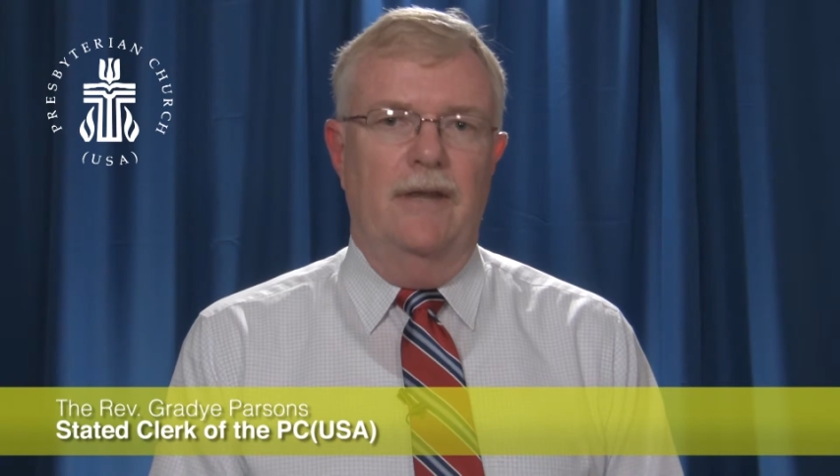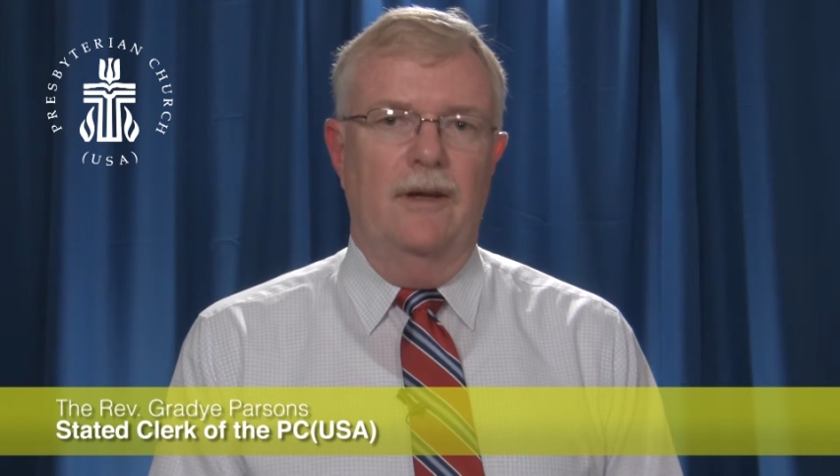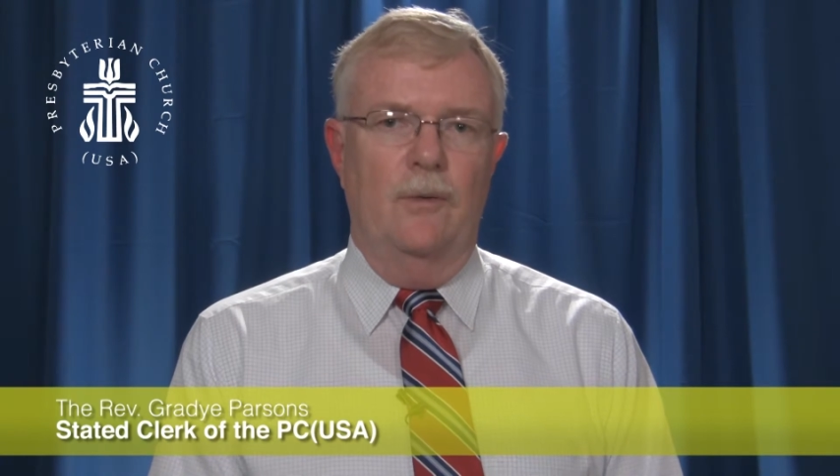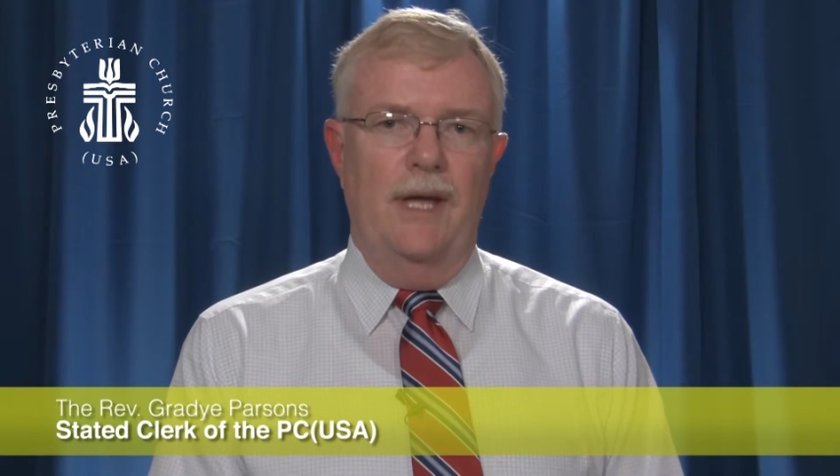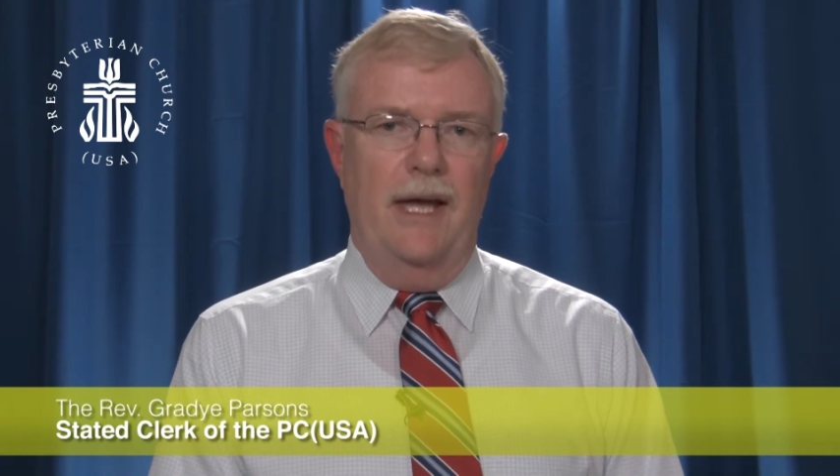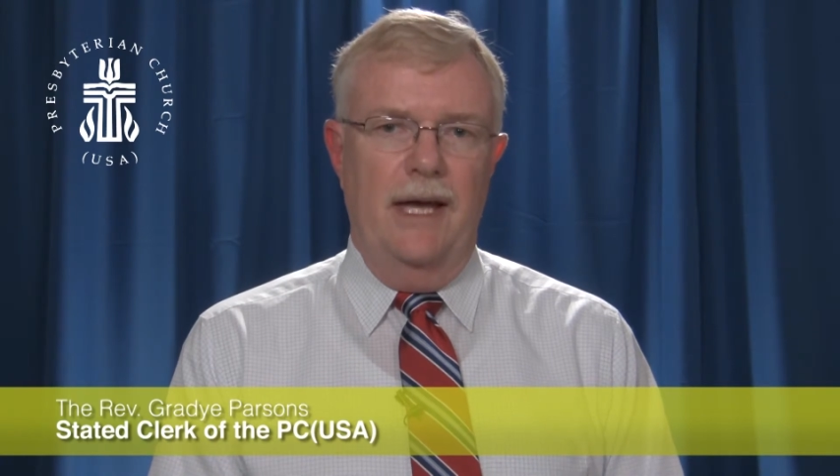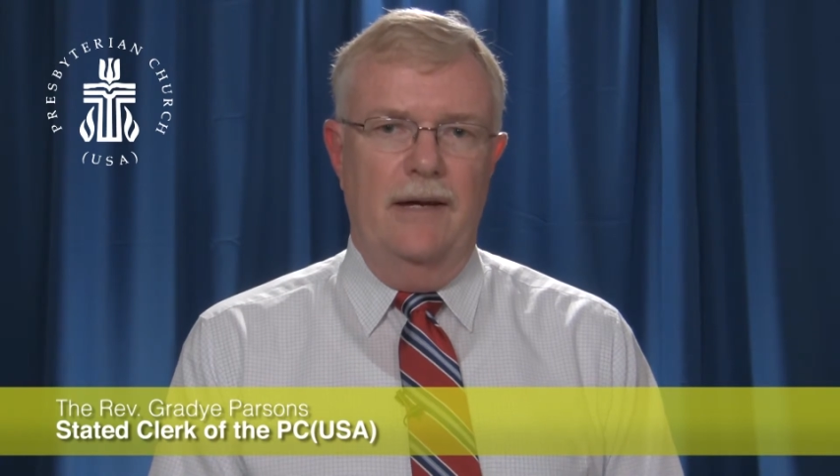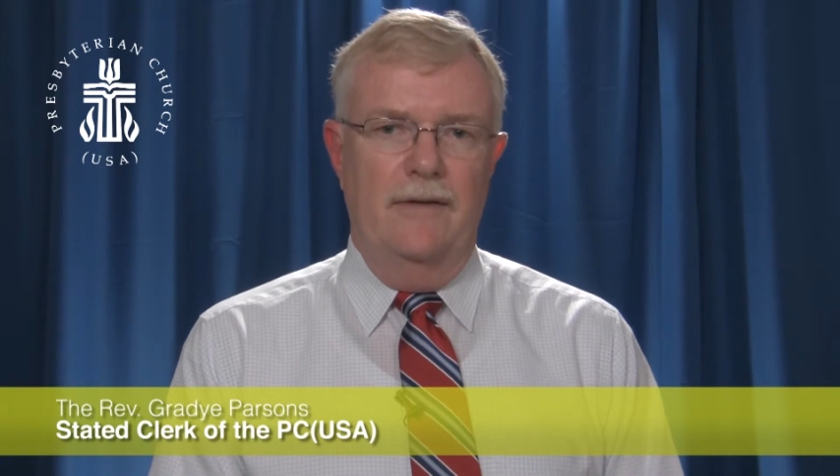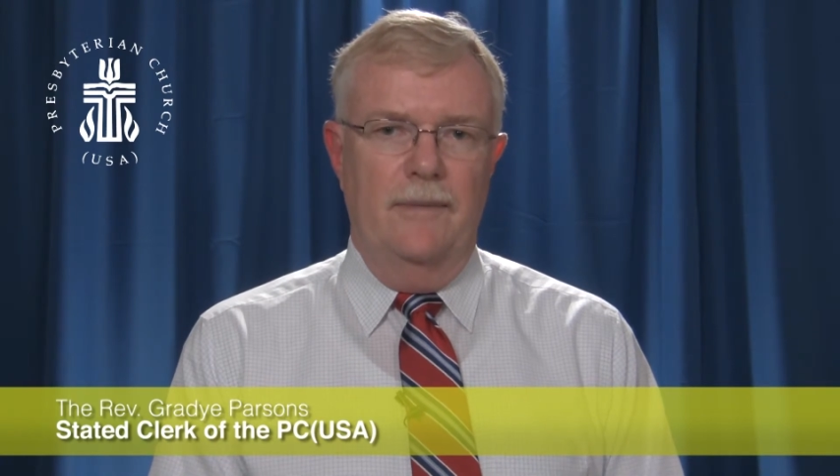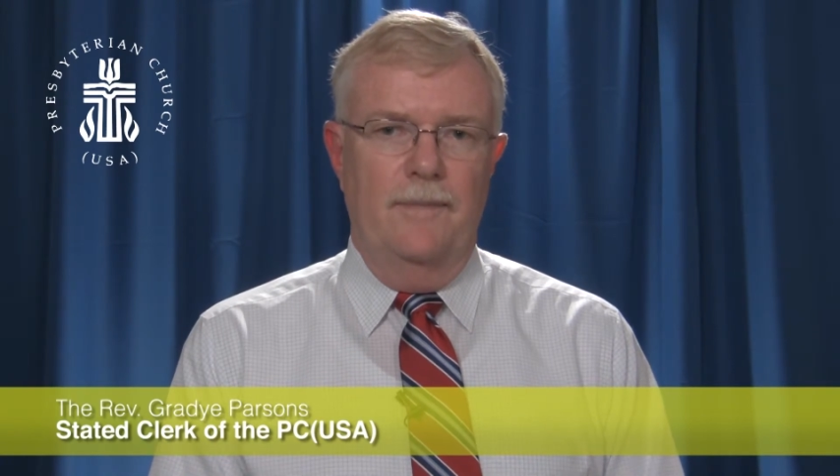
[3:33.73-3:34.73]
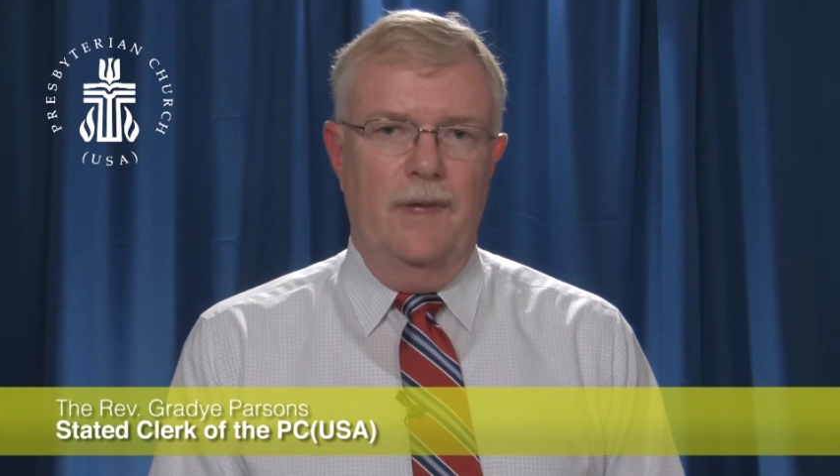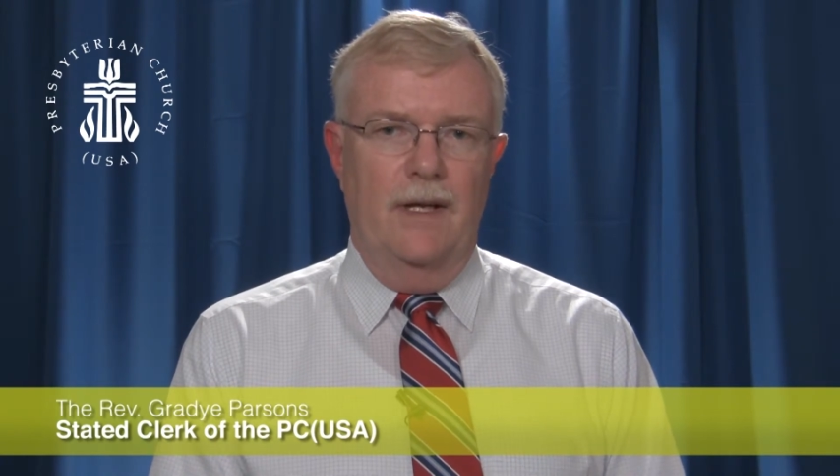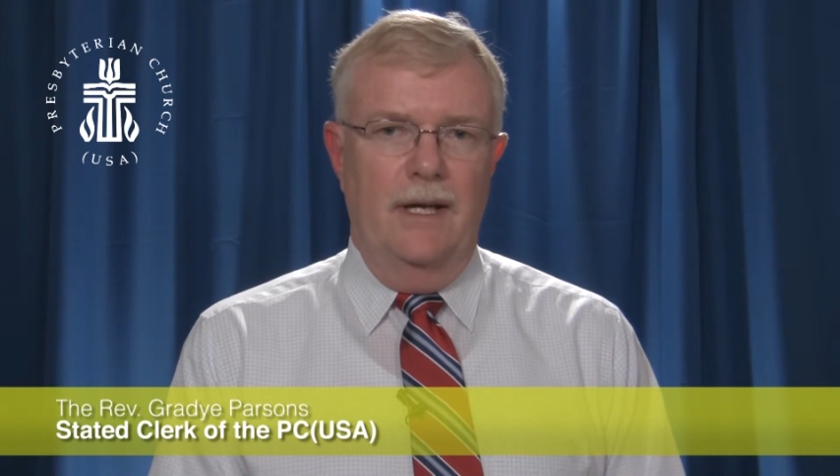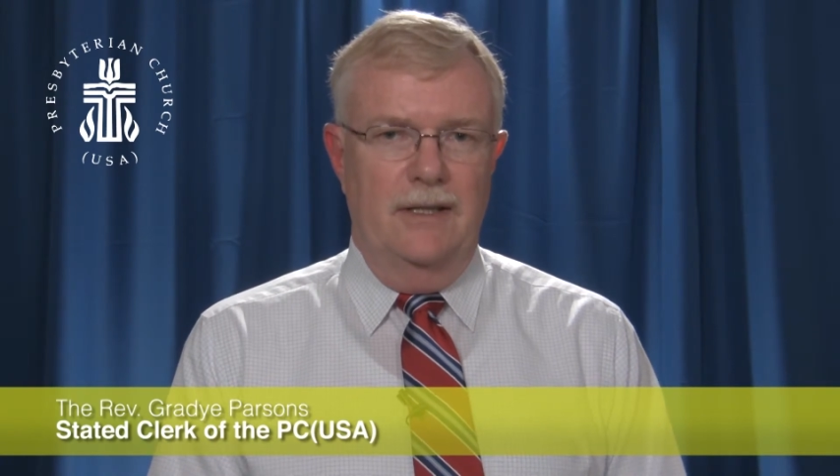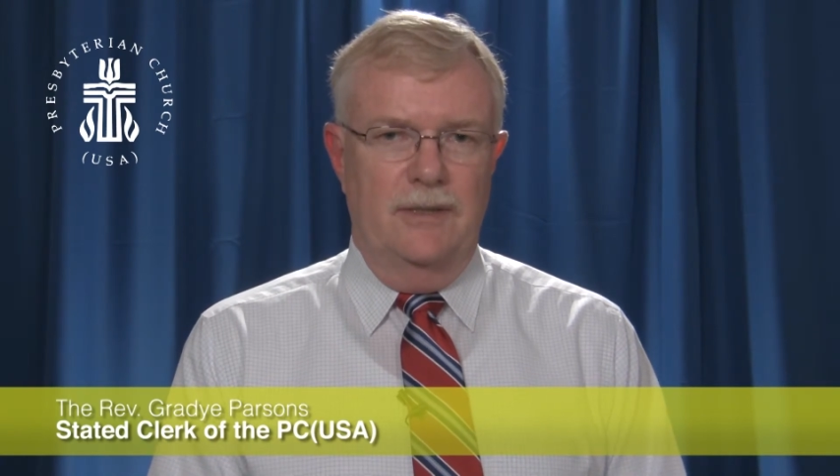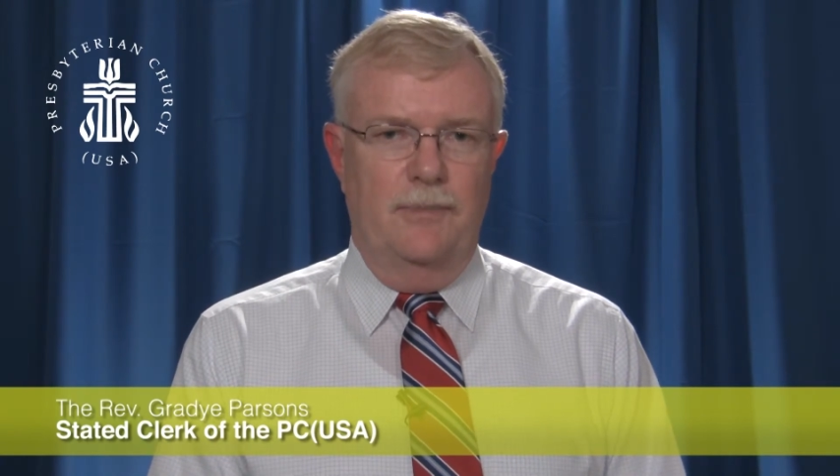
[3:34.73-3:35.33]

that we have as